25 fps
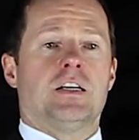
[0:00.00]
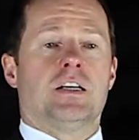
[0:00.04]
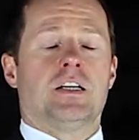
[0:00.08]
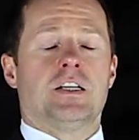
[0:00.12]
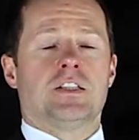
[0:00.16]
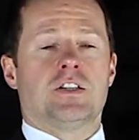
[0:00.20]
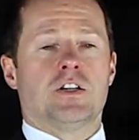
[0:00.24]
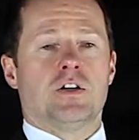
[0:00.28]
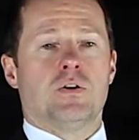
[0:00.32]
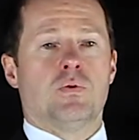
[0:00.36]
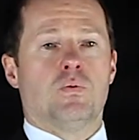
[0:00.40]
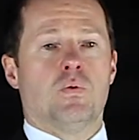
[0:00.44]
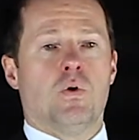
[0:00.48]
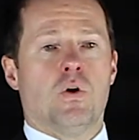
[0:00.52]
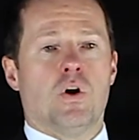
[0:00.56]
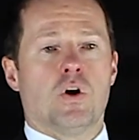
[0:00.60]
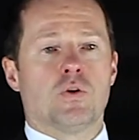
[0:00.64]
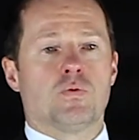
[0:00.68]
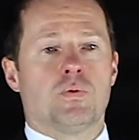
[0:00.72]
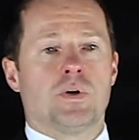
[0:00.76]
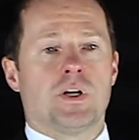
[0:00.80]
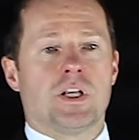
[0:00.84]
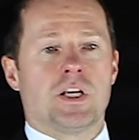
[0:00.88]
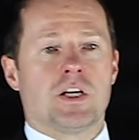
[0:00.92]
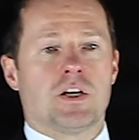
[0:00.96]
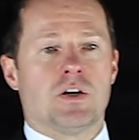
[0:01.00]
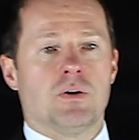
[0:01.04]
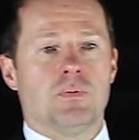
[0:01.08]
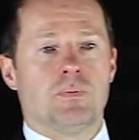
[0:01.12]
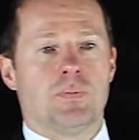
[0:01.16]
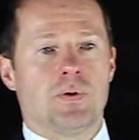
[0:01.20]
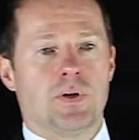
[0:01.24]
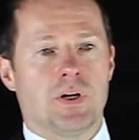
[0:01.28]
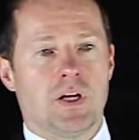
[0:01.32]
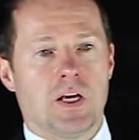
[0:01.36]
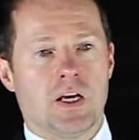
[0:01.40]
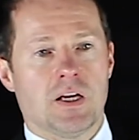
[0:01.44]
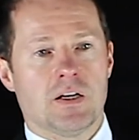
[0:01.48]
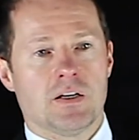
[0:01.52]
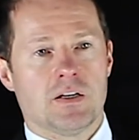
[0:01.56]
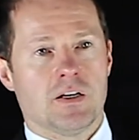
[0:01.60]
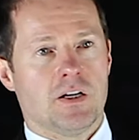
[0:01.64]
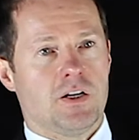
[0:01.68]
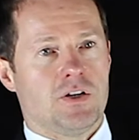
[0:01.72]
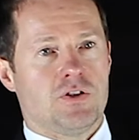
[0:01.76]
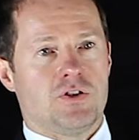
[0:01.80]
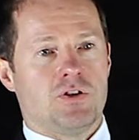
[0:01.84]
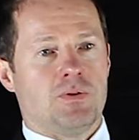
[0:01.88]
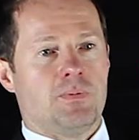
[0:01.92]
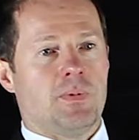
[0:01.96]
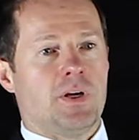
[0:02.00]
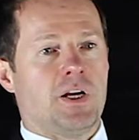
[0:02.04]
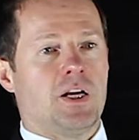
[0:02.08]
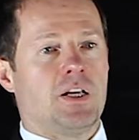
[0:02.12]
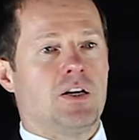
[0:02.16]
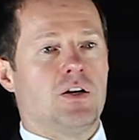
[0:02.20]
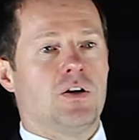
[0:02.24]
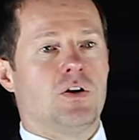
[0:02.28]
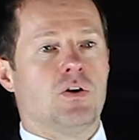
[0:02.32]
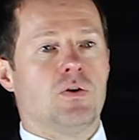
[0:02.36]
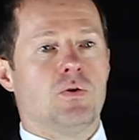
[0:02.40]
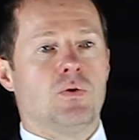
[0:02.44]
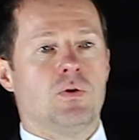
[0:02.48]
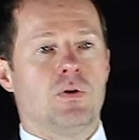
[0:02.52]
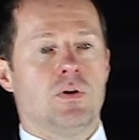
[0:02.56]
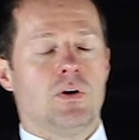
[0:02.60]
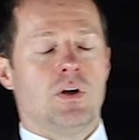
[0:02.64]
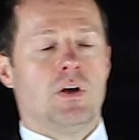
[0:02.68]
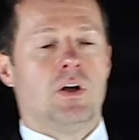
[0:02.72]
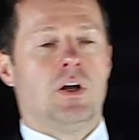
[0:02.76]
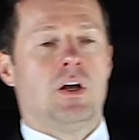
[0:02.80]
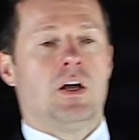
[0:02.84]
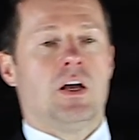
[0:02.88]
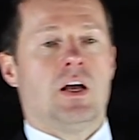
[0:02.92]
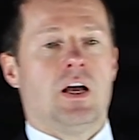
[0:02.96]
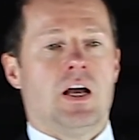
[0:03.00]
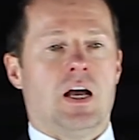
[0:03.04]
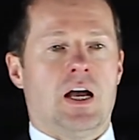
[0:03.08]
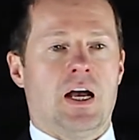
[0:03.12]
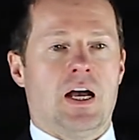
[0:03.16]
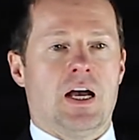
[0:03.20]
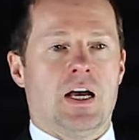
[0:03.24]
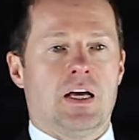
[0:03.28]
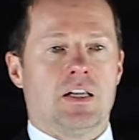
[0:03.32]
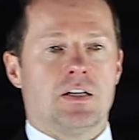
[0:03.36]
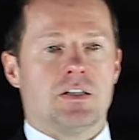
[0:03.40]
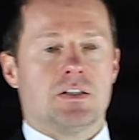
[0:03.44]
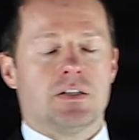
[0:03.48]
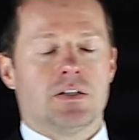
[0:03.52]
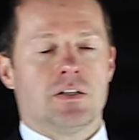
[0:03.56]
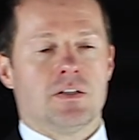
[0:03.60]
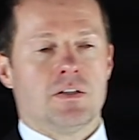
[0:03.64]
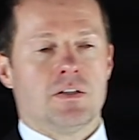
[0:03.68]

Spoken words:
is an award-winning company, as you may know, and